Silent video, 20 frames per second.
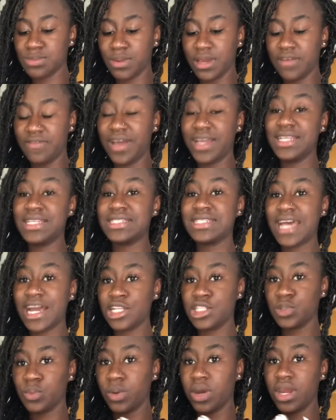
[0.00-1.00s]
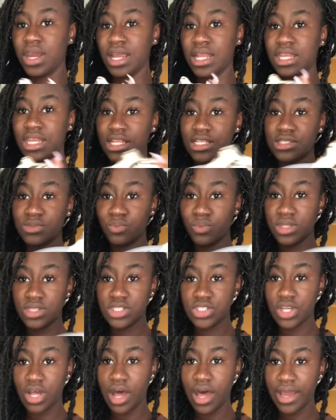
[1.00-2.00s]
But if I decide to wear it in this with
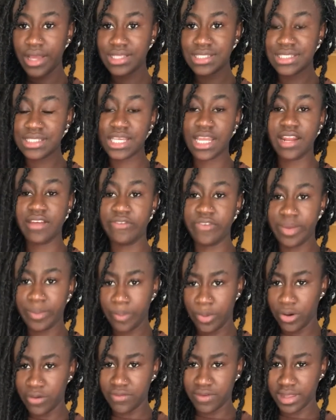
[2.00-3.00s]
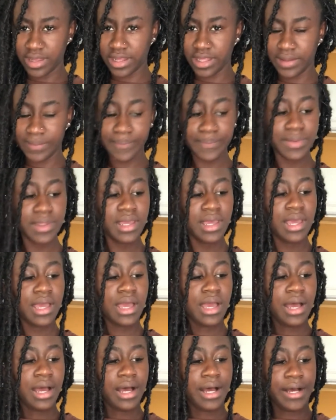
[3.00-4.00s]
socks, it's gonna fit perfectly.
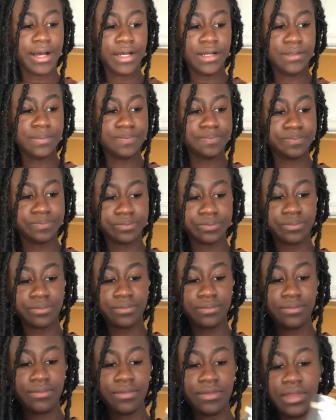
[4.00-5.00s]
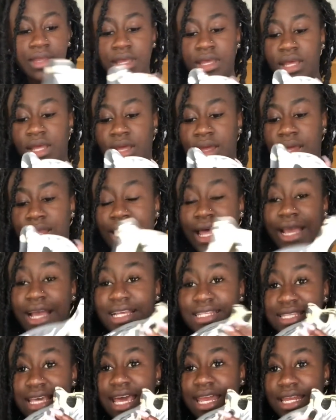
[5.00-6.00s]
Like
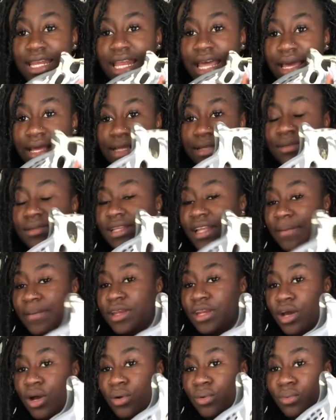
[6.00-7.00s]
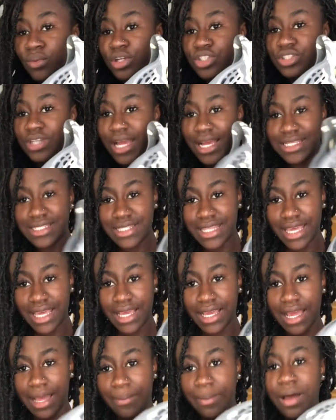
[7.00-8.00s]
I said, let me know what you guys
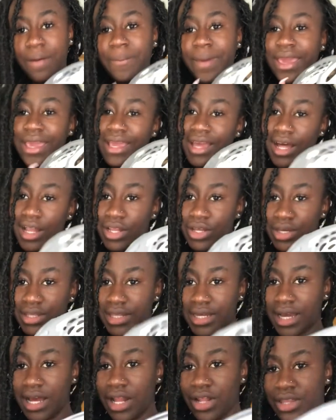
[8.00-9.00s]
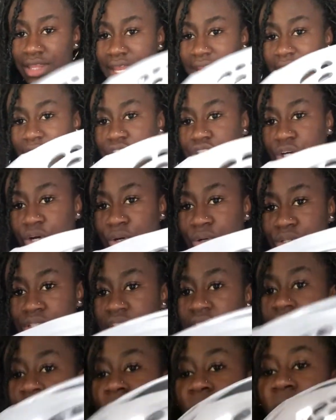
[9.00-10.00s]
think about my color, the color that I chose.
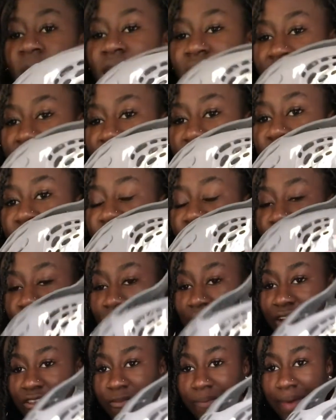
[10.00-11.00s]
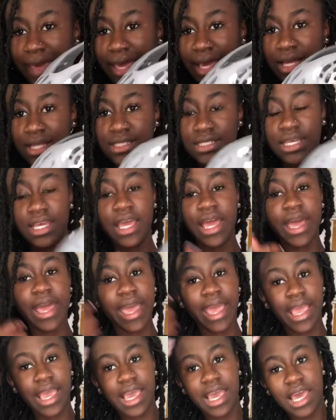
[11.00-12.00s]
What color would you have picked?
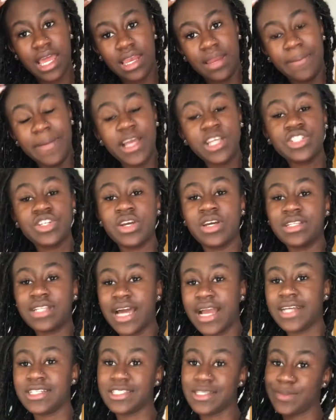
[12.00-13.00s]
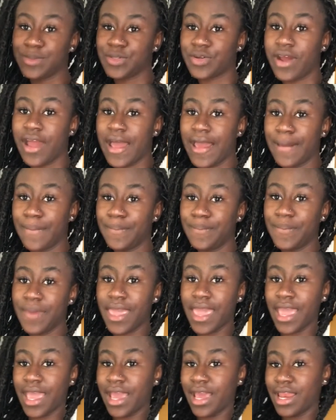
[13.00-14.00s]
And make sure you like, subscribe,
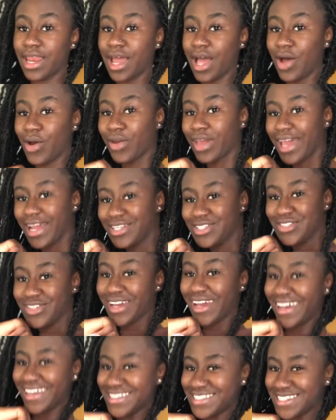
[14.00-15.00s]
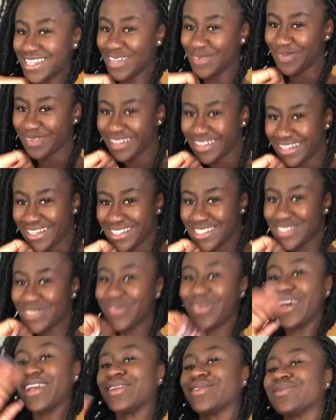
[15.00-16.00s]
and I'll catch you guys in my next
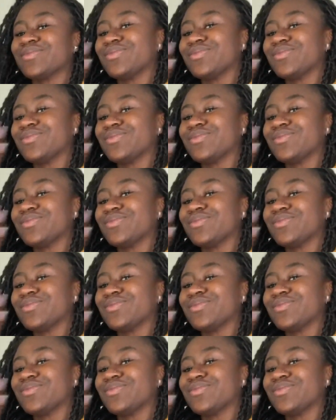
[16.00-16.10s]
one.